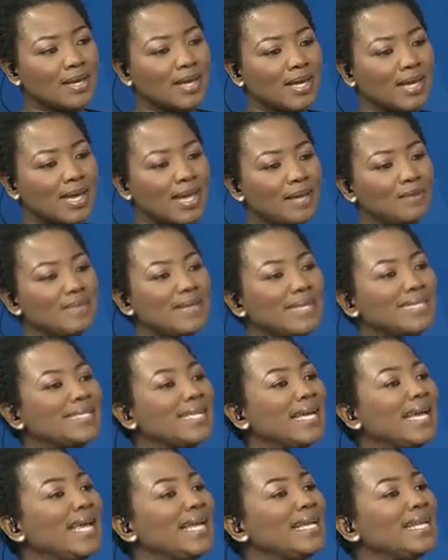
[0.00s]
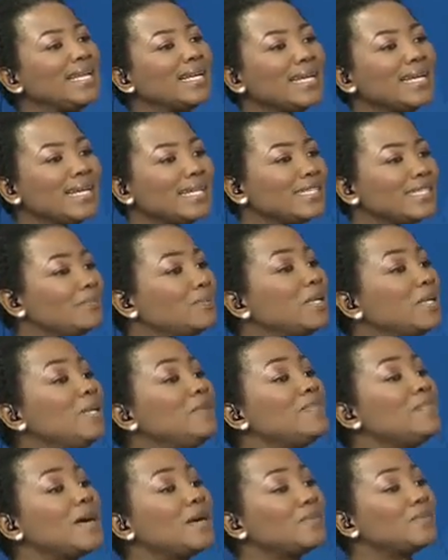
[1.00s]
can maintain the
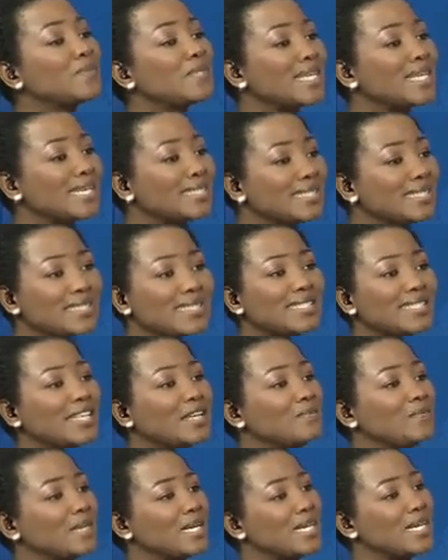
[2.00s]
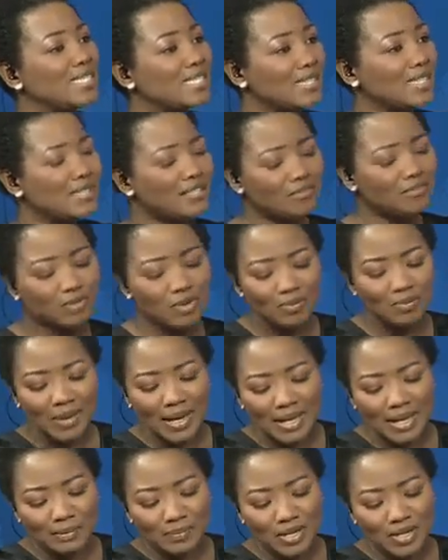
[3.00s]
premiums at the same rate that they've been
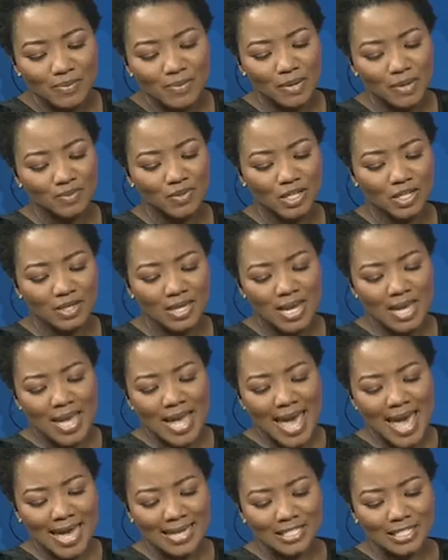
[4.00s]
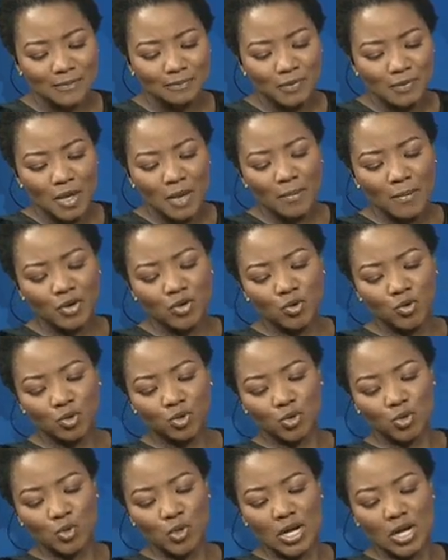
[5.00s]
paying premiums at. But you
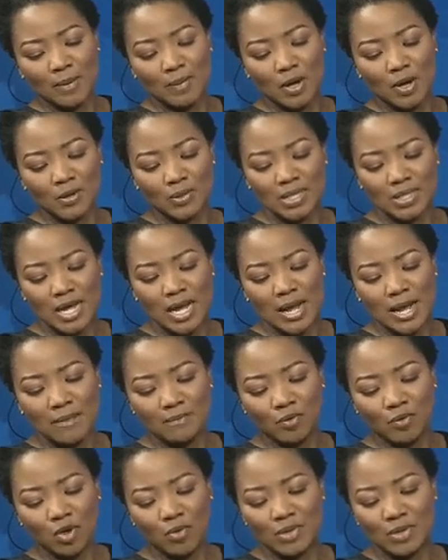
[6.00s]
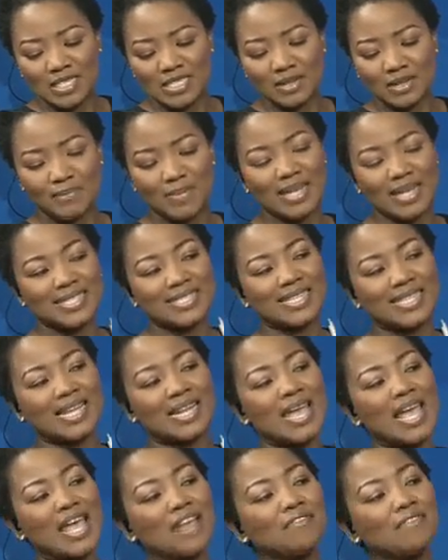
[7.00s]
also talk about commercial banks
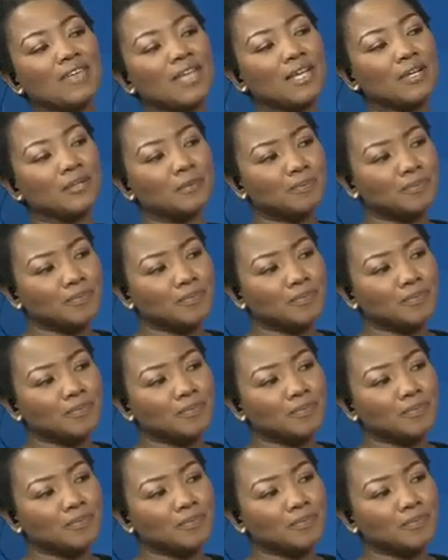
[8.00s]
then having